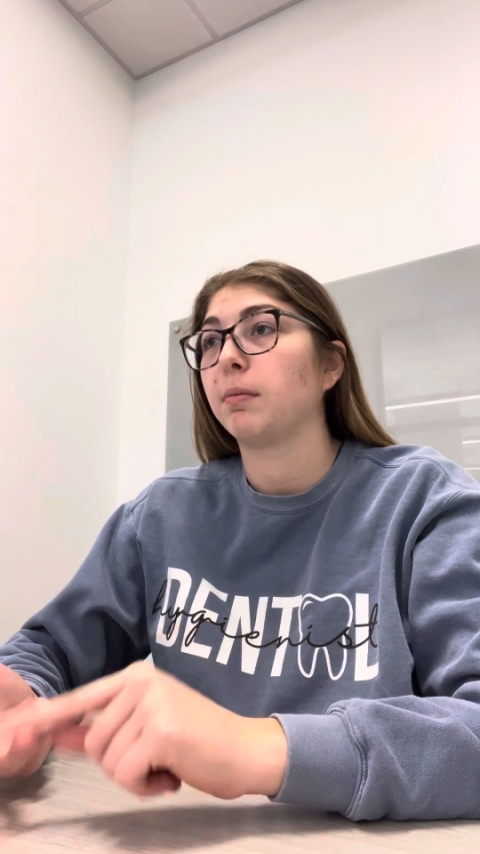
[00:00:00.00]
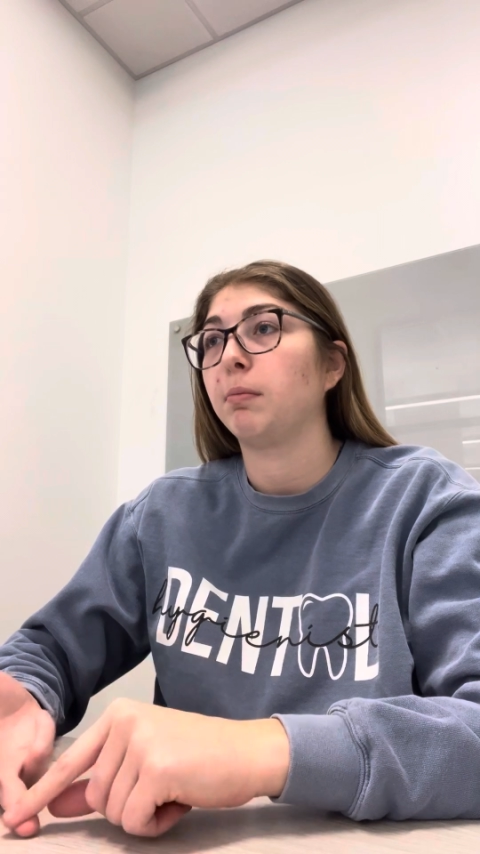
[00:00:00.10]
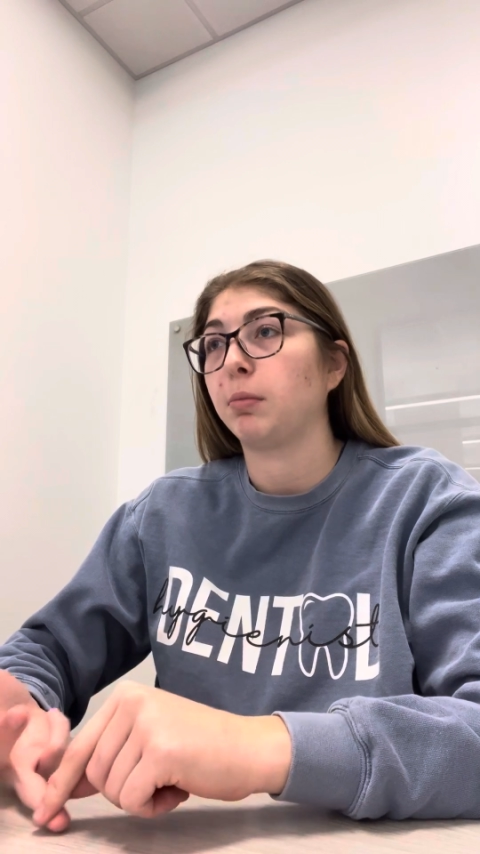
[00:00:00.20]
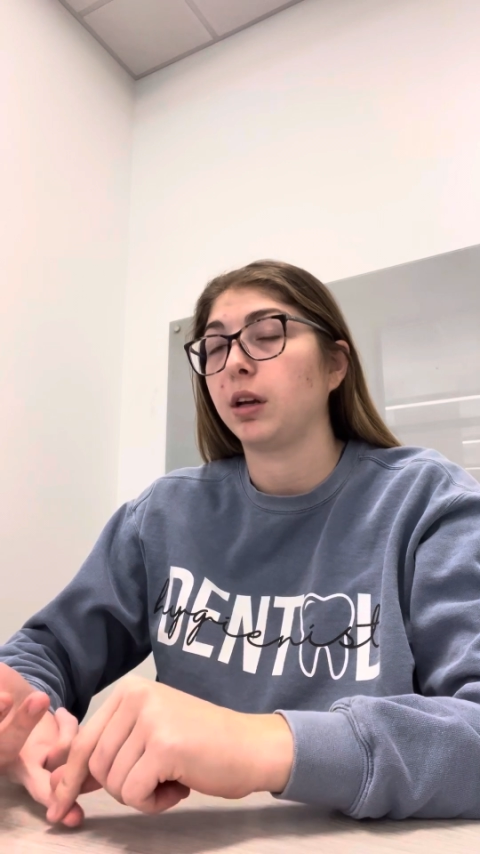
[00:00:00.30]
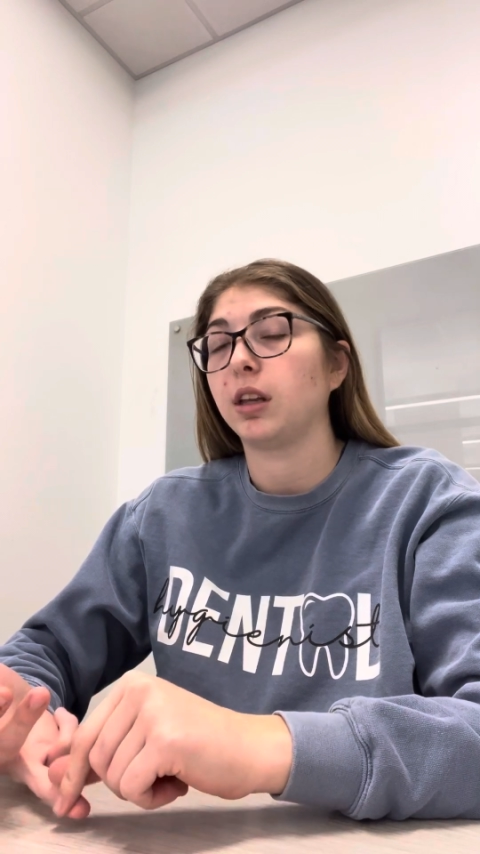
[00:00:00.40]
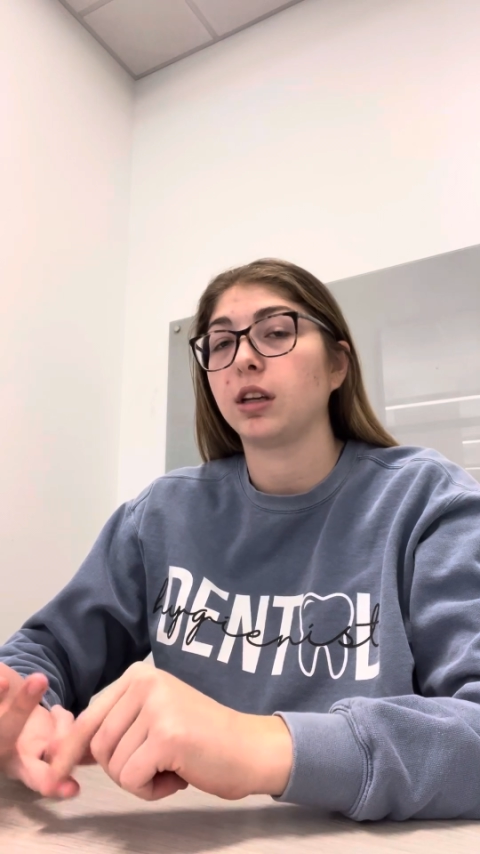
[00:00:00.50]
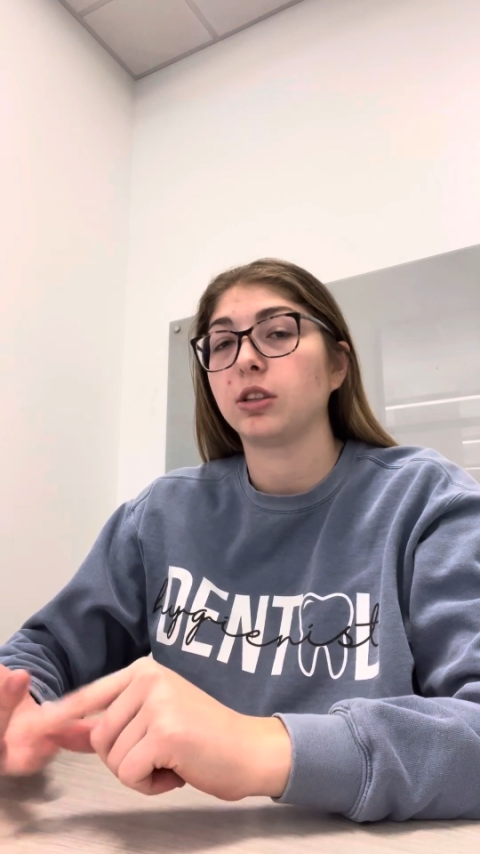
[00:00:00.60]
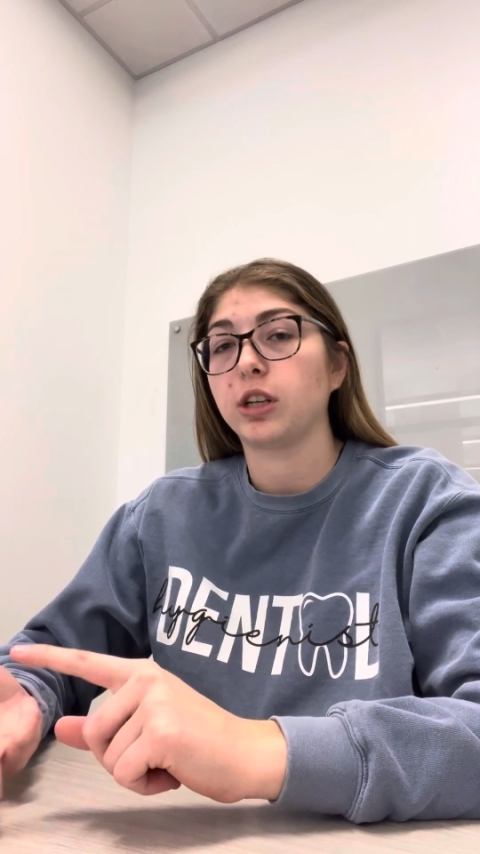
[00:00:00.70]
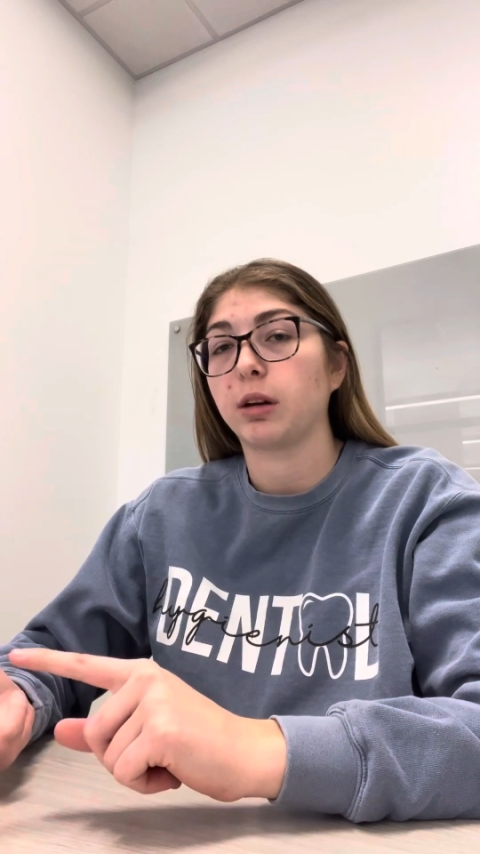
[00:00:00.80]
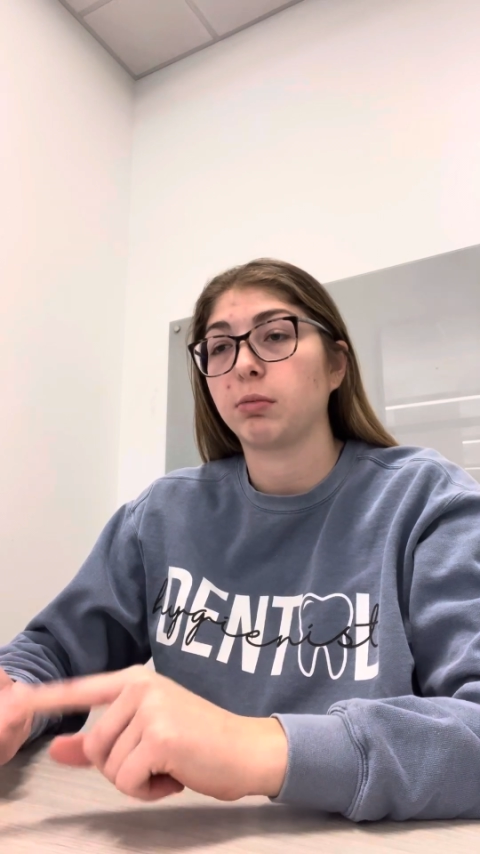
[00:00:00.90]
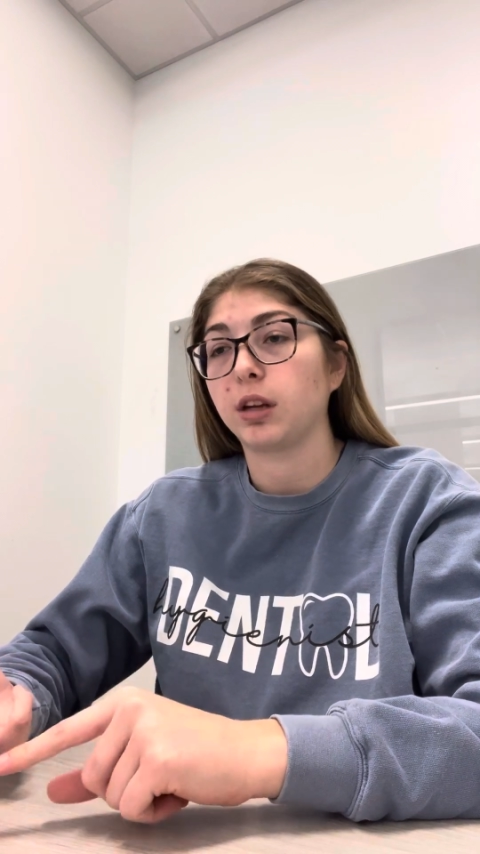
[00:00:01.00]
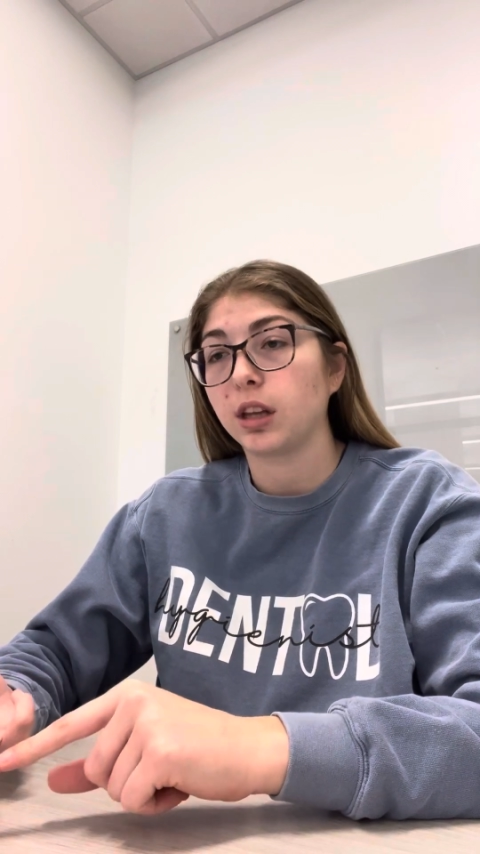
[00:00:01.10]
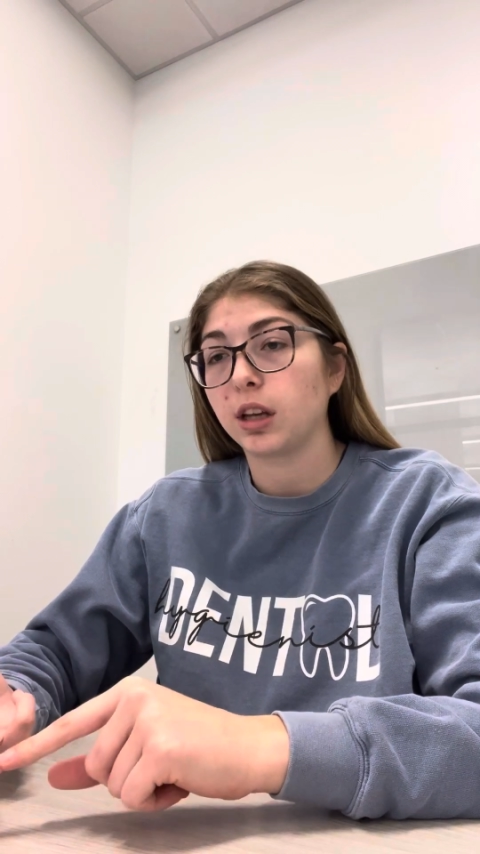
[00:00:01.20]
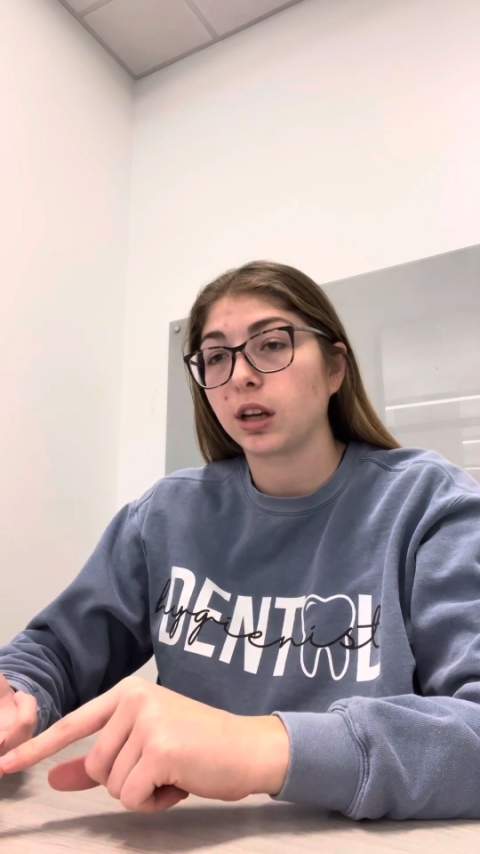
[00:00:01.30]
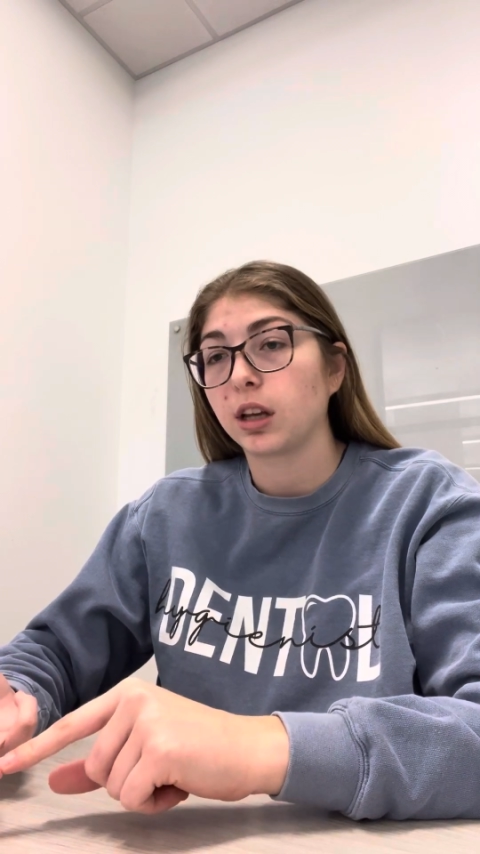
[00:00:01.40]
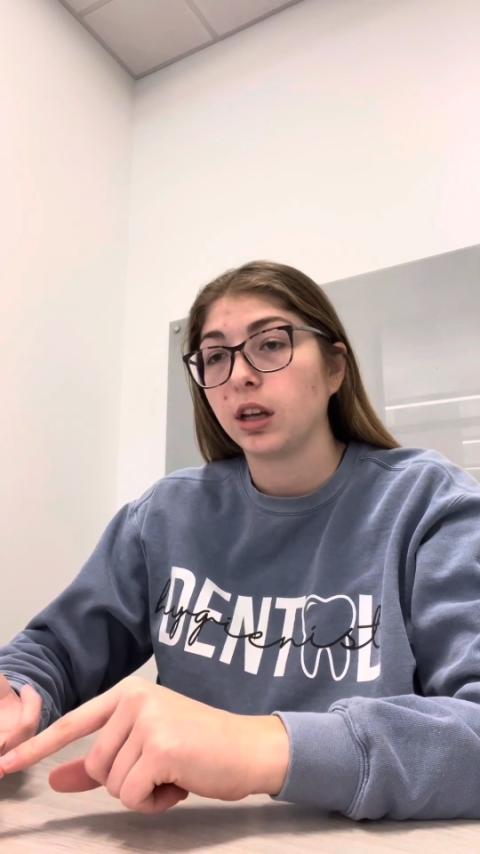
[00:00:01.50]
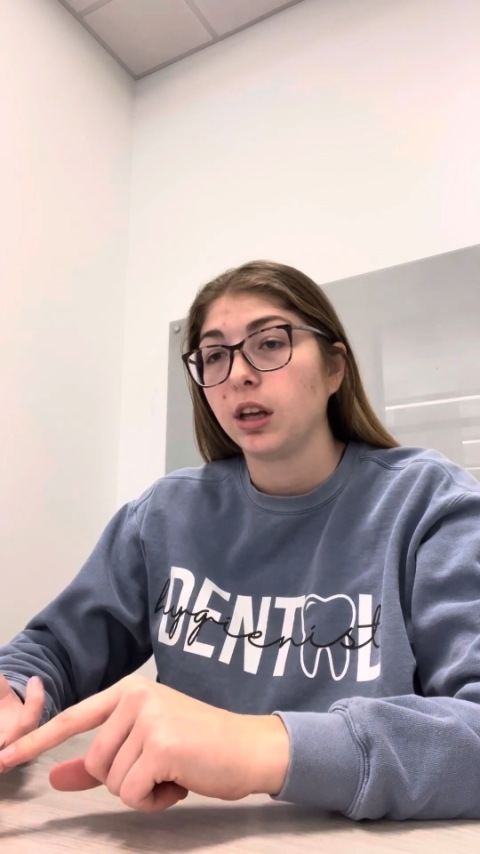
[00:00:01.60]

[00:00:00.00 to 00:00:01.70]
Breathing, check breathing,